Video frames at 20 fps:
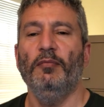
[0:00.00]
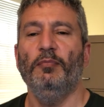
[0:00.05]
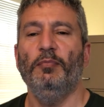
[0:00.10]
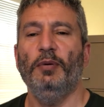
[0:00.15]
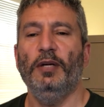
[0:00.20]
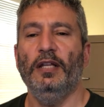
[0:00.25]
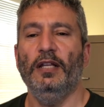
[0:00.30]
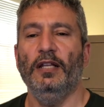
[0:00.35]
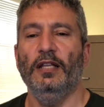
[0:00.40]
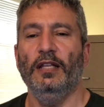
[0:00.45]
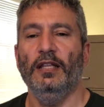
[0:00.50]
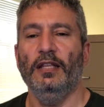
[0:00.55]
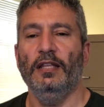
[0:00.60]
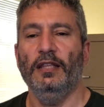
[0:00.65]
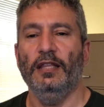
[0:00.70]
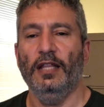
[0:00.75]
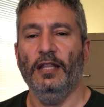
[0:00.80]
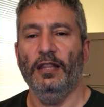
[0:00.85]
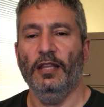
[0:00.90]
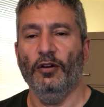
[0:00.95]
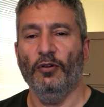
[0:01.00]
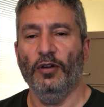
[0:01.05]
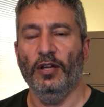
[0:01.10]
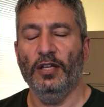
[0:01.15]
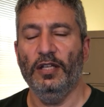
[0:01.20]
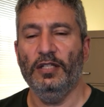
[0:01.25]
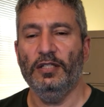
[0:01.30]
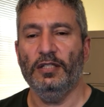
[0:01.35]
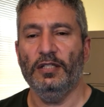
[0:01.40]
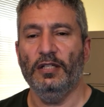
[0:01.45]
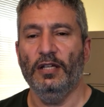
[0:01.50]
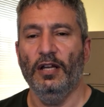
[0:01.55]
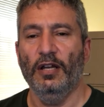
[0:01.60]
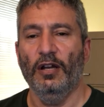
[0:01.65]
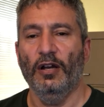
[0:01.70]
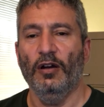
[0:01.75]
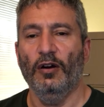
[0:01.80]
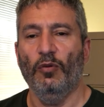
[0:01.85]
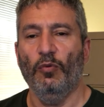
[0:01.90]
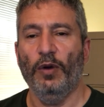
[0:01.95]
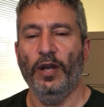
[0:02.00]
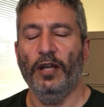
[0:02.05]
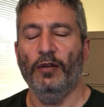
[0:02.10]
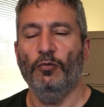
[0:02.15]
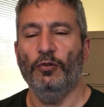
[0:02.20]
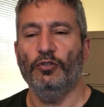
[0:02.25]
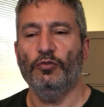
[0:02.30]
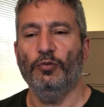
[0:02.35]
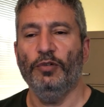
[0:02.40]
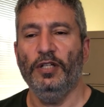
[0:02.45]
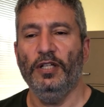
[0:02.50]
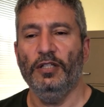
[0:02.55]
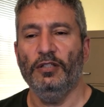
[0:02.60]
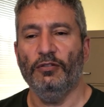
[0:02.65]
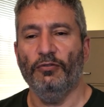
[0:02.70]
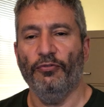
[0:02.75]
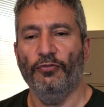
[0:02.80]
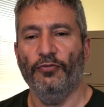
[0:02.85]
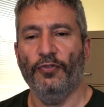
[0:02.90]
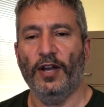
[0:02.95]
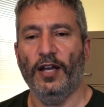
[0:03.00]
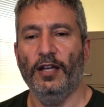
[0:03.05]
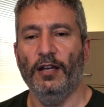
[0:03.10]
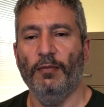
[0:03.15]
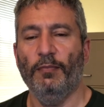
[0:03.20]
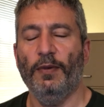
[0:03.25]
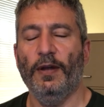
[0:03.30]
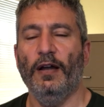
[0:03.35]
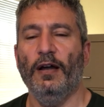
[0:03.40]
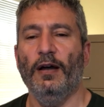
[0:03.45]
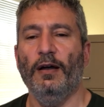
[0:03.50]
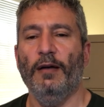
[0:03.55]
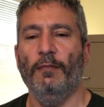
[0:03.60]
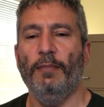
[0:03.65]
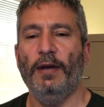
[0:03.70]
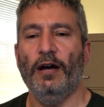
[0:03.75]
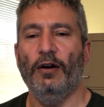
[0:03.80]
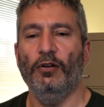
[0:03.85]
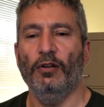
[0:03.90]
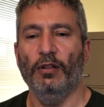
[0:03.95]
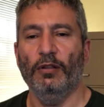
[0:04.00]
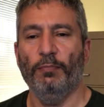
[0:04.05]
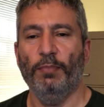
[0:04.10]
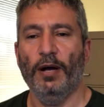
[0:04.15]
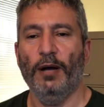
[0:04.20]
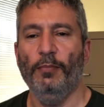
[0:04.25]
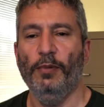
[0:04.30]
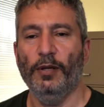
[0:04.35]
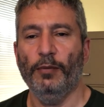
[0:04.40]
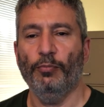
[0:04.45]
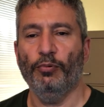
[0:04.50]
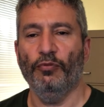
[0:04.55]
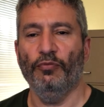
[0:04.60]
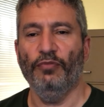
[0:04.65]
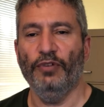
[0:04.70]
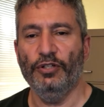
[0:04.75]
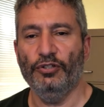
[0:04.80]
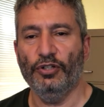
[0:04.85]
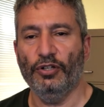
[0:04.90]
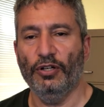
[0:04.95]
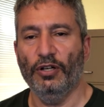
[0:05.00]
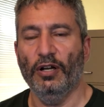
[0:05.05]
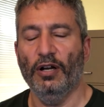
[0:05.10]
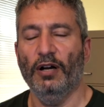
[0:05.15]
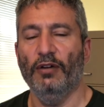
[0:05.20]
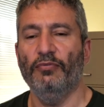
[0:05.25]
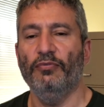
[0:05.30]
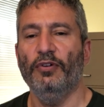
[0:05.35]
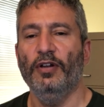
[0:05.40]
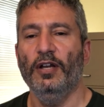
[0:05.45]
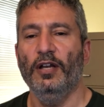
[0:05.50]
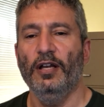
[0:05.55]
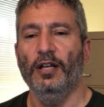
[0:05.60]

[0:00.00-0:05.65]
but that there is a way in which we need to fight about public provision of